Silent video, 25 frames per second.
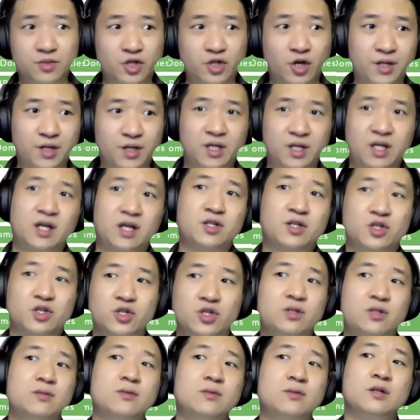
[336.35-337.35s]
.net,
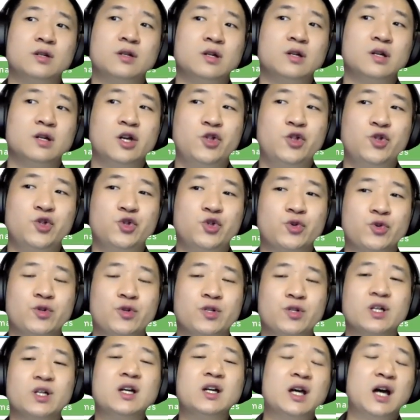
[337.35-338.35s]
and so
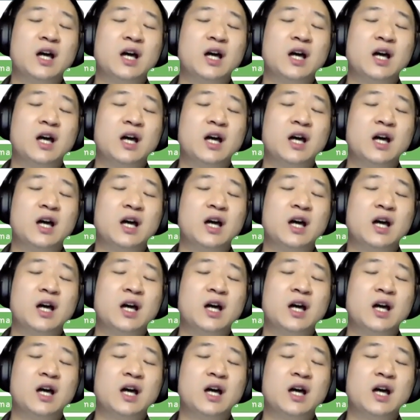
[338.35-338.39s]
on.